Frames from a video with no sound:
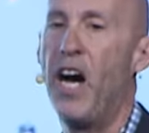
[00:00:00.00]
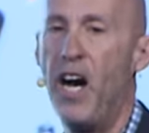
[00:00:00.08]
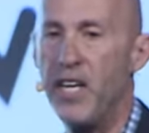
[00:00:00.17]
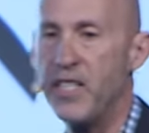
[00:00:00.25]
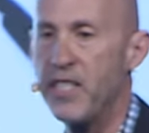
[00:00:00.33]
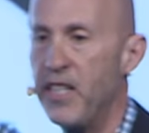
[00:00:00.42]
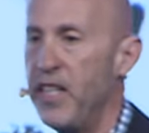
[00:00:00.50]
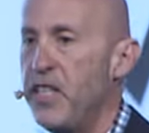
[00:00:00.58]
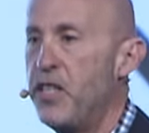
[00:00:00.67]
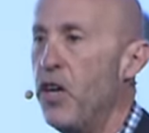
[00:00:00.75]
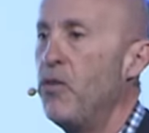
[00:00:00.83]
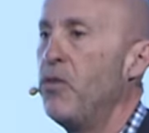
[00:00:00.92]
honestly
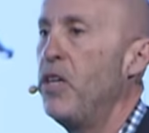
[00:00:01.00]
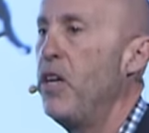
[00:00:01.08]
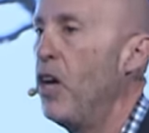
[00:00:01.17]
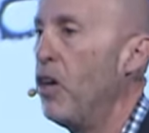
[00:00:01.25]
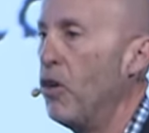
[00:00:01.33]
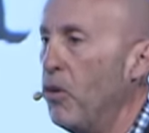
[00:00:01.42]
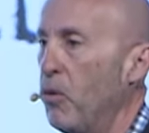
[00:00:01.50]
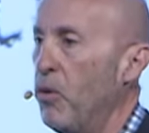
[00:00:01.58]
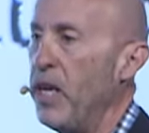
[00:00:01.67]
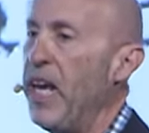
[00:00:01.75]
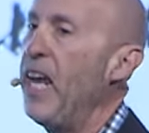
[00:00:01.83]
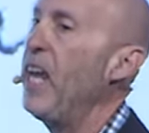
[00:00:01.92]
don't know
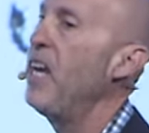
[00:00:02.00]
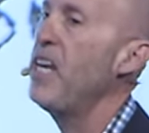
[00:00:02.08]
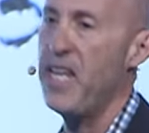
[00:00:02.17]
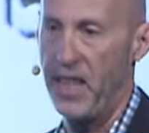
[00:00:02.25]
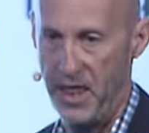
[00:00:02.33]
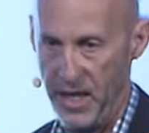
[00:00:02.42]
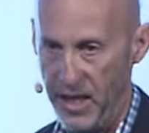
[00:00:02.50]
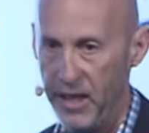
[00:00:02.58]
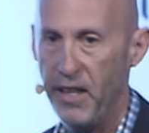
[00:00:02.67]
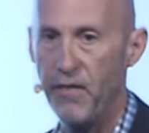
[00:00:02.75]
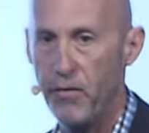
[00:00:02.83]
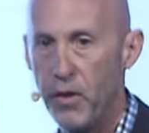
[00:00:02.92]
anything,
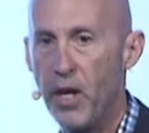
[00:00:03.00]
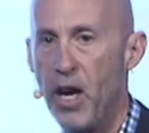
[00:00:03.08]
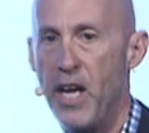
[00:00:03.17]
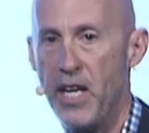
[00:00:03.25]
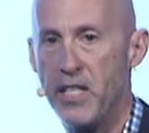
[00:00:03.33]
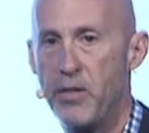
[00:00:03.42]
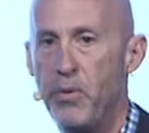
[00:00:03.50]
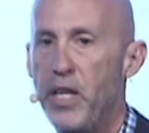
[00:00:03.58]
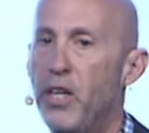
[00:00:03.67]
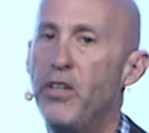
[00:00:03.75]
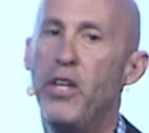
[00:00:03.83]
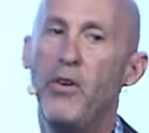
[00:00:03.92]
if we're honest. We
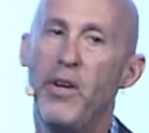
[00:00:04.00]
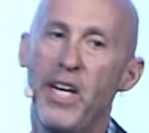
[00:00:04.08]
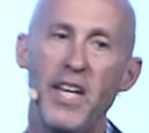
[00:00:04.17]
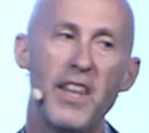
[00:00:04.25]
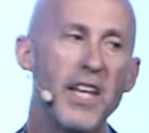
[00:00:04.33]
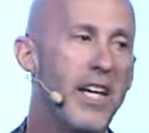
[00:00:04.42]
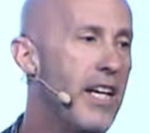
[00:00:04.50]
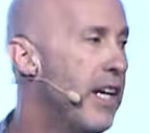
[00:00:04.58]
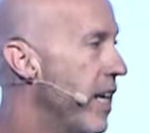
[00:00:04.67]
don't know anything